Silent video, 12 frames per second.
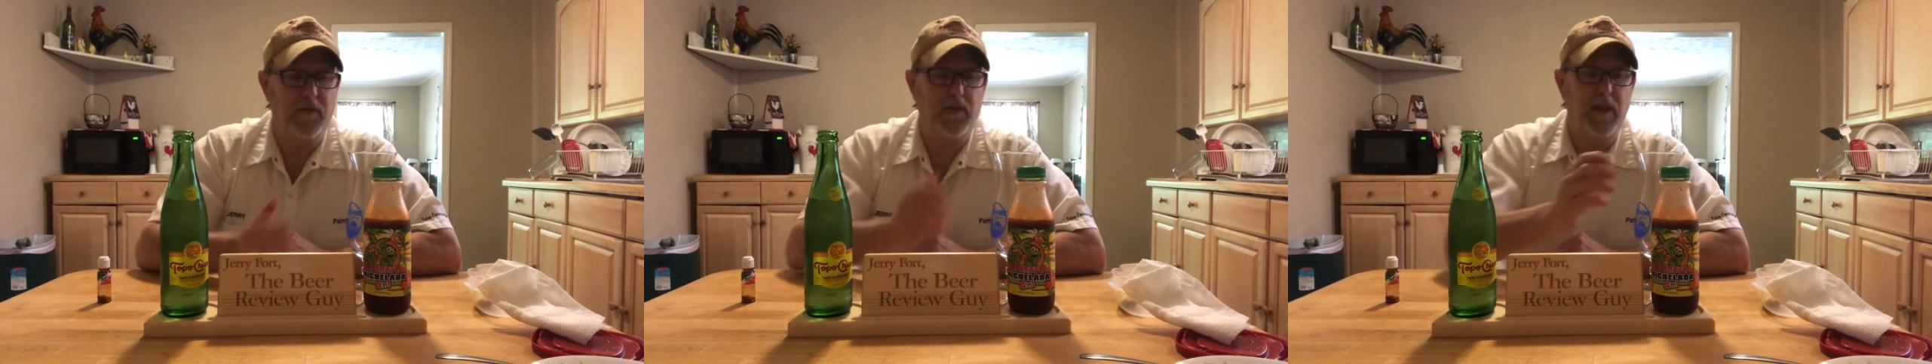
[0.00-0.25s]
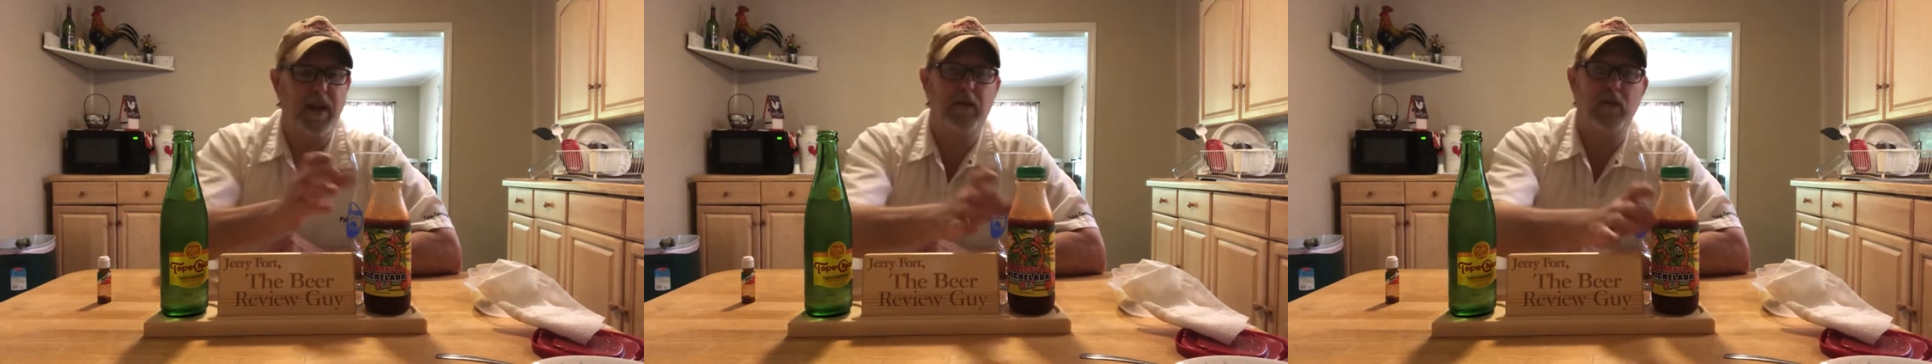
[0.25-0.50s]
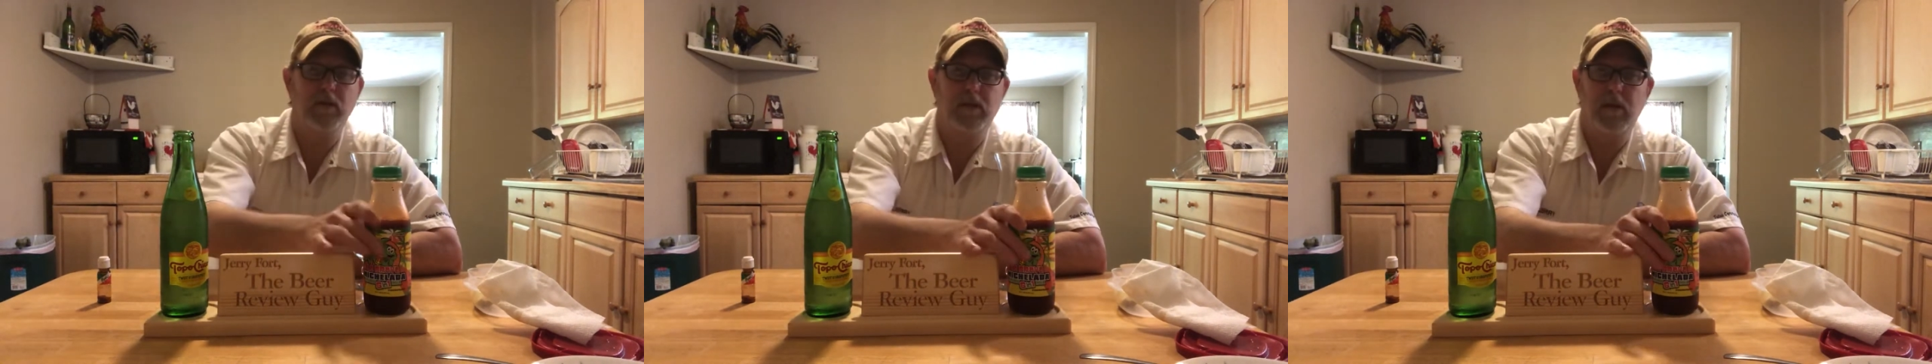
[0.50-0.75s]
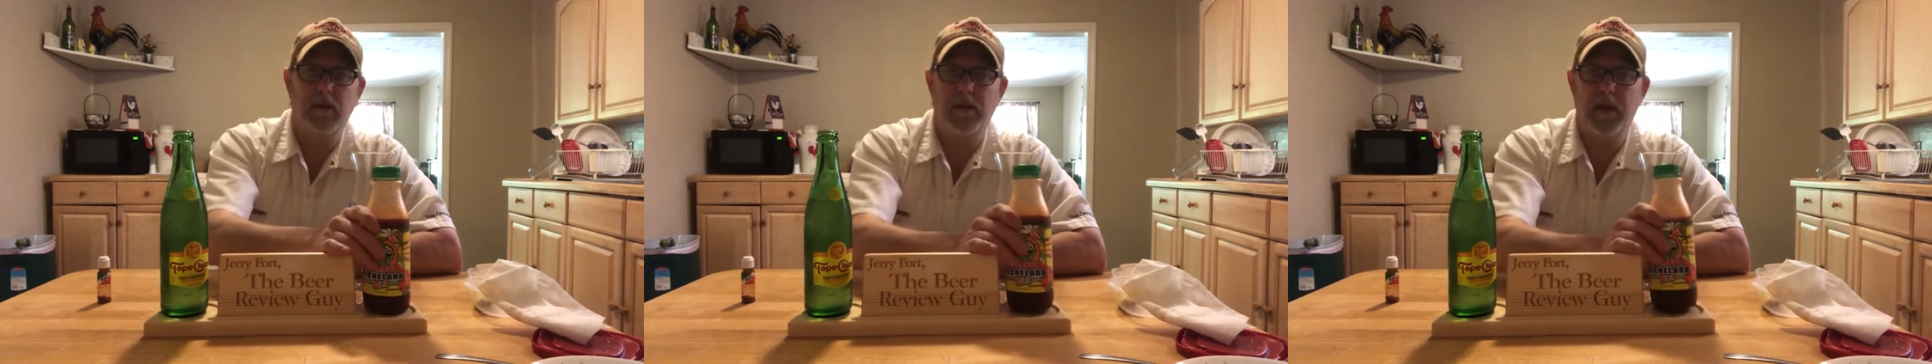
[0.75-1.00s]

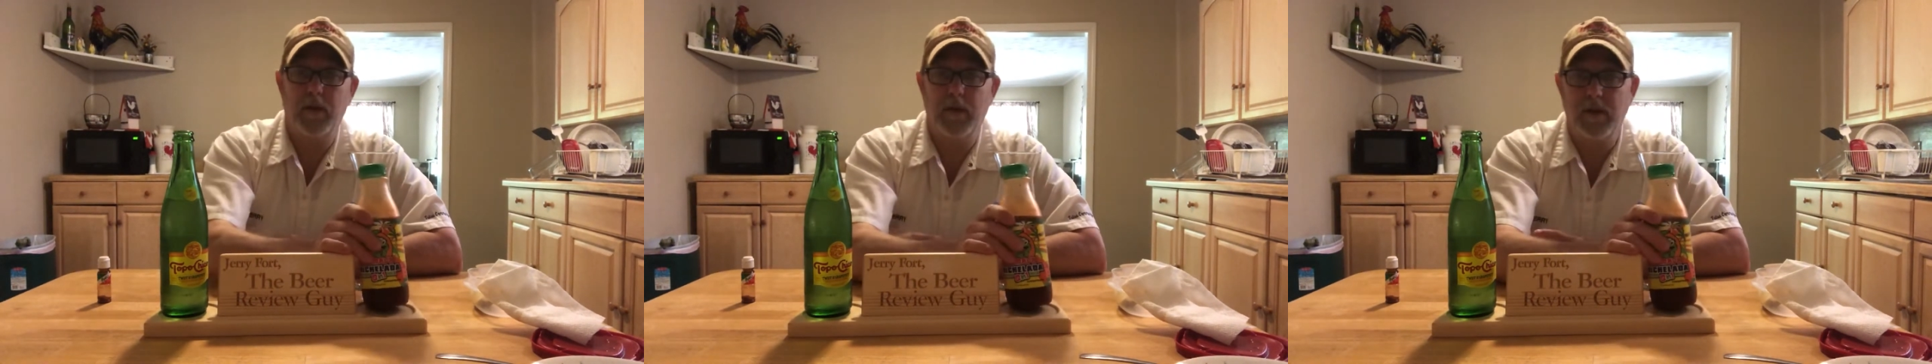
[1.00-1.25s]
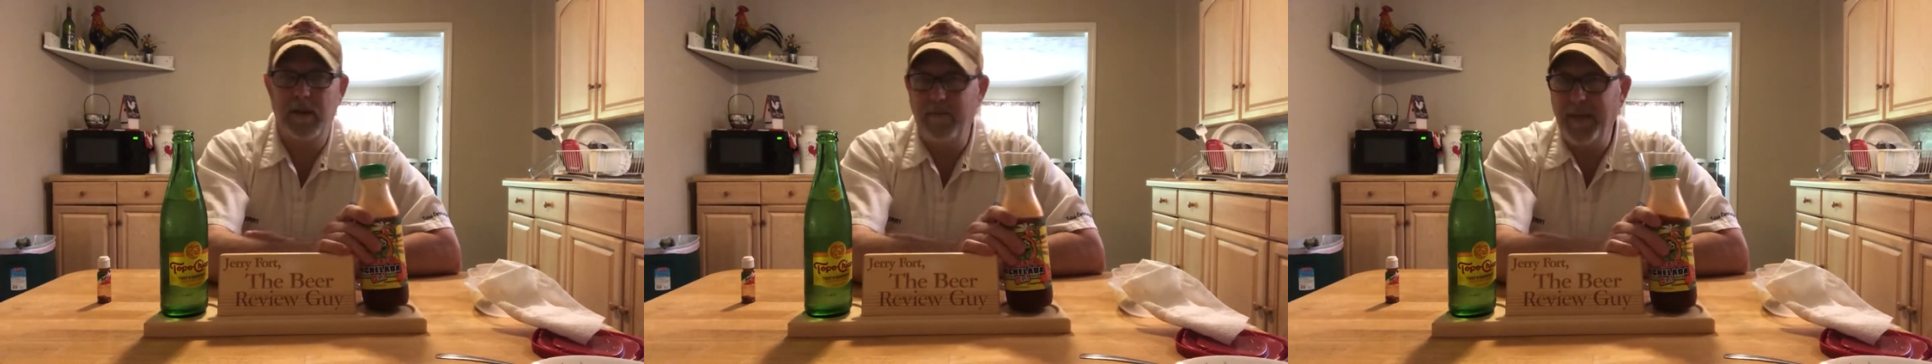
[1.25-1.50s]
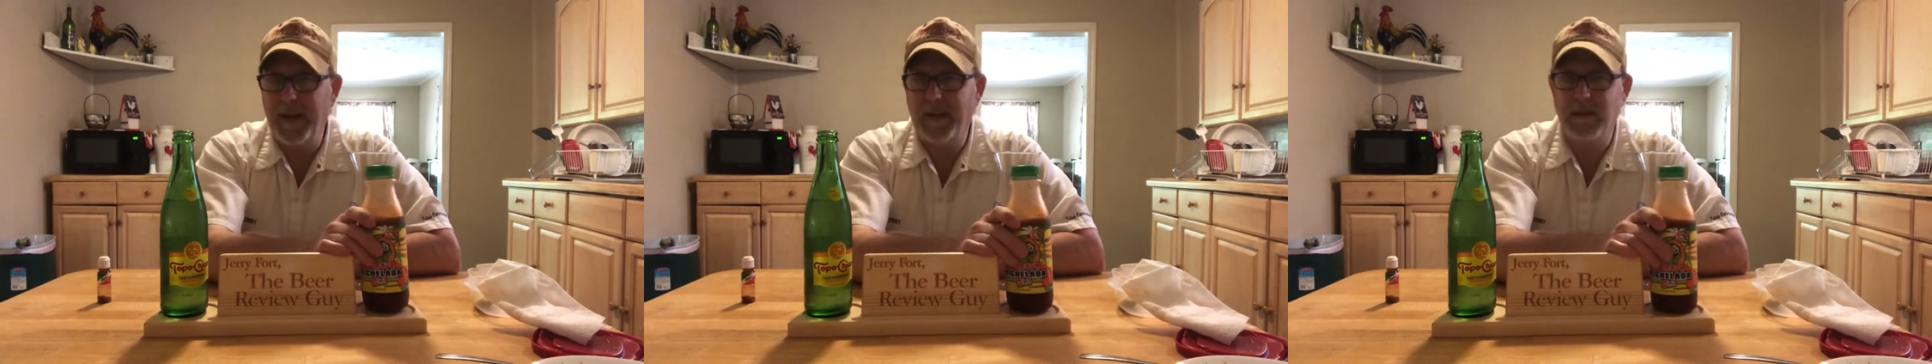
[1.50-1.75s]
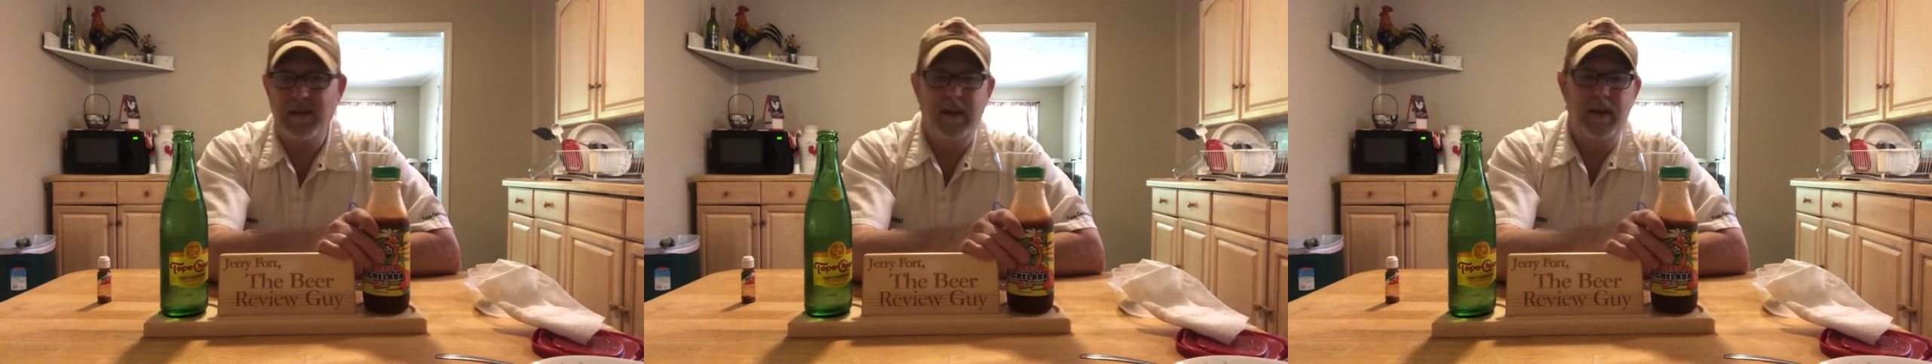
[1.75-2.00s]
flavors that are in the
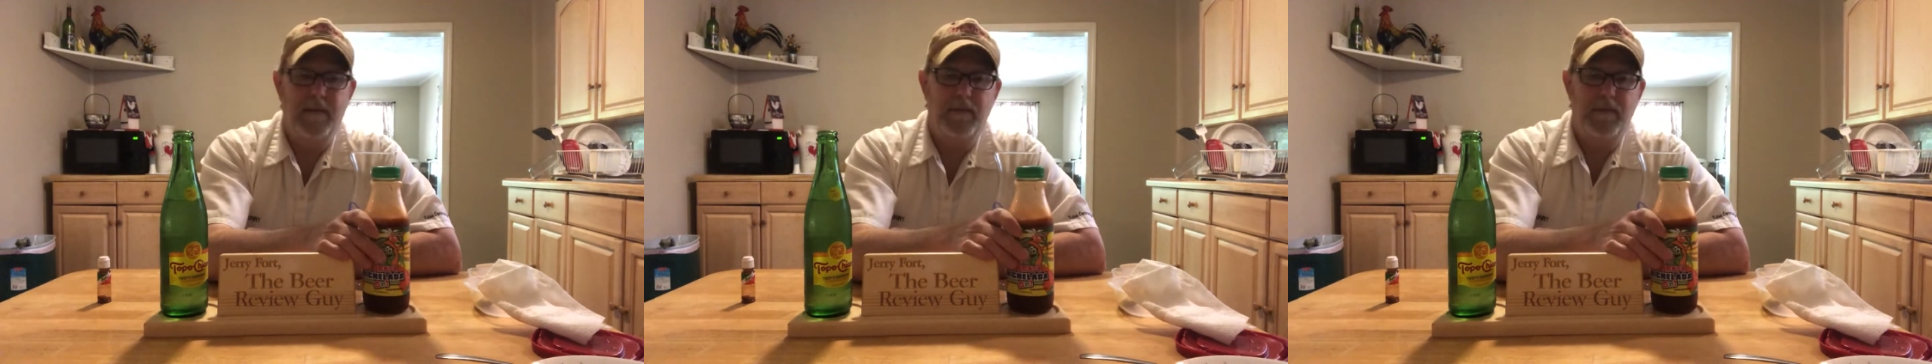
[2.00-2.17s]
mix.